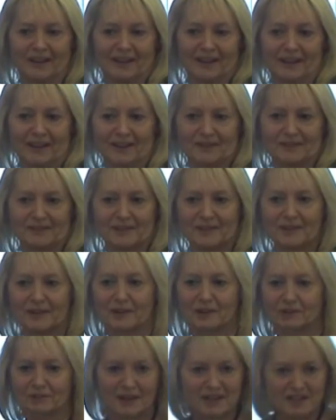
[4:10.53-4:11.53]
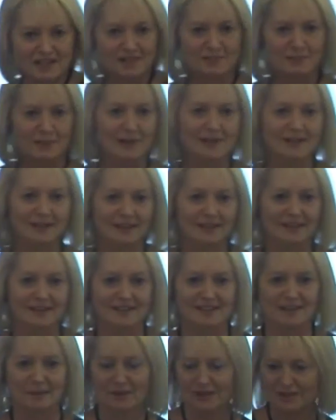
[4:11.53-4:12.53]
a great speaker,
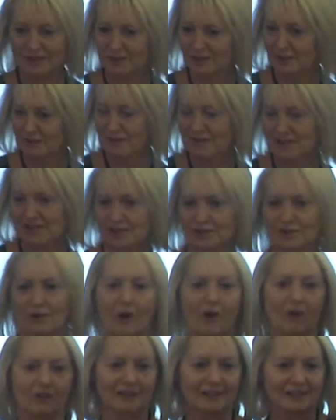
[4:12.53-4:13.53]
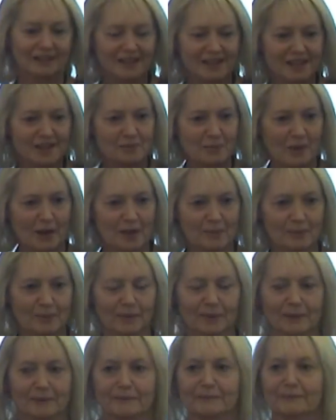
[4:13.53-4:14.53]
someone who can be strong and lead
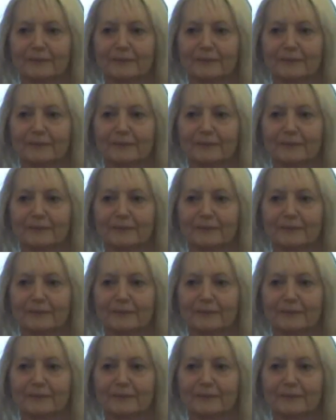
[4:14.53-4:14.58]
people.